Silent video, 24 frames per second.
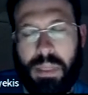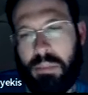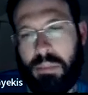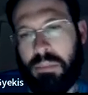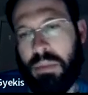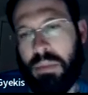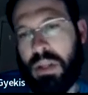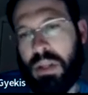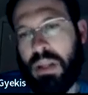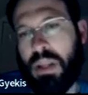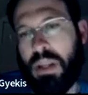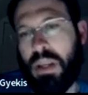
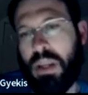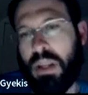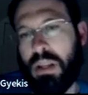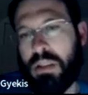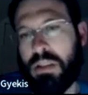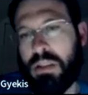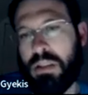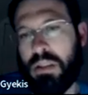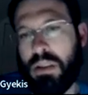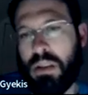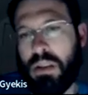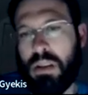midnight
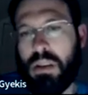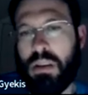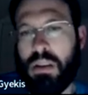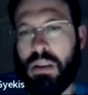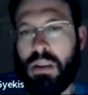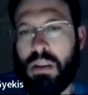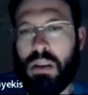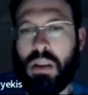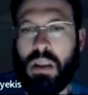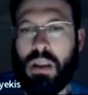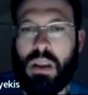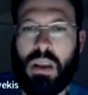to
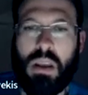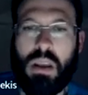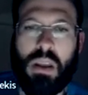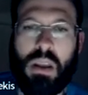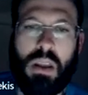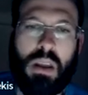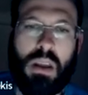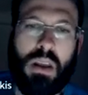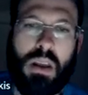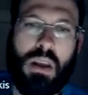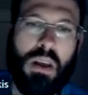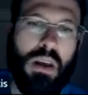
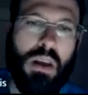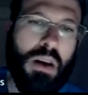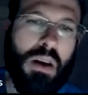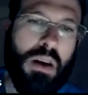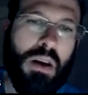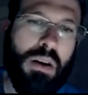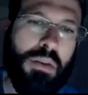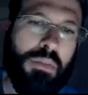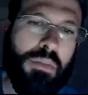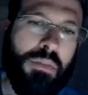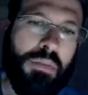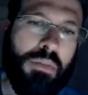
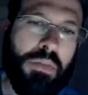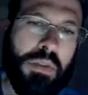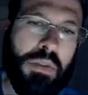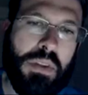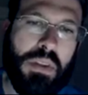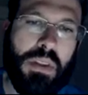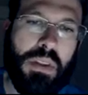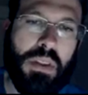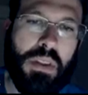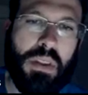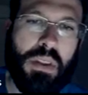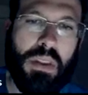
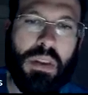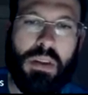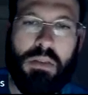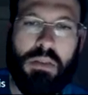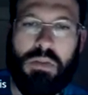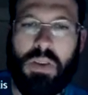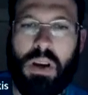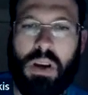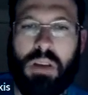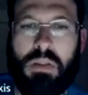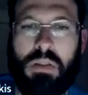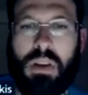5